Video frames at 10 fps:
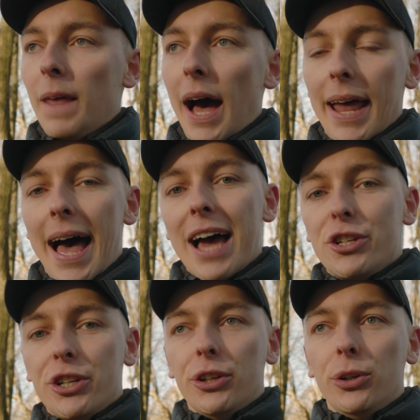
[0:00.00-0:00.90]
and
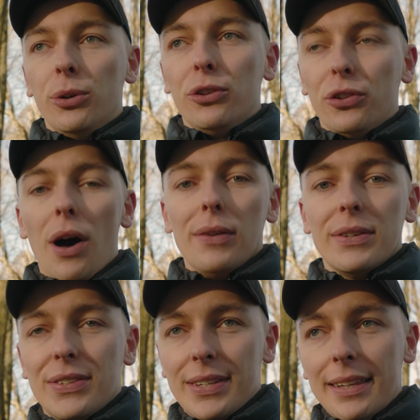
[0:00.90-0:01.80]
as you start
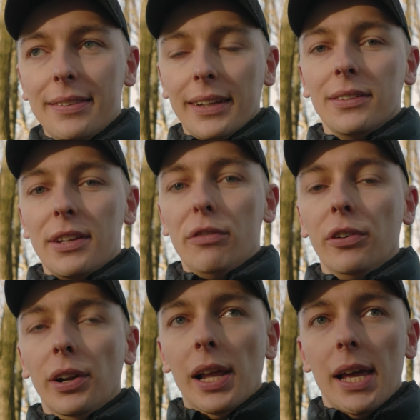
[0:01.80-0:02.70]
to see things
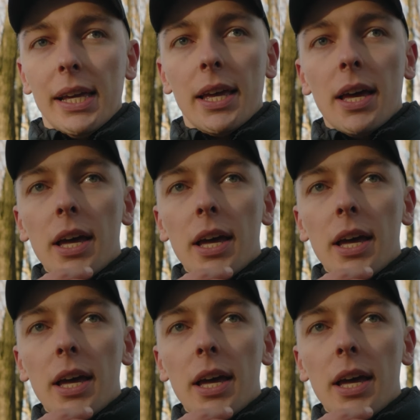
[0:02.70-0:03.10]
differently,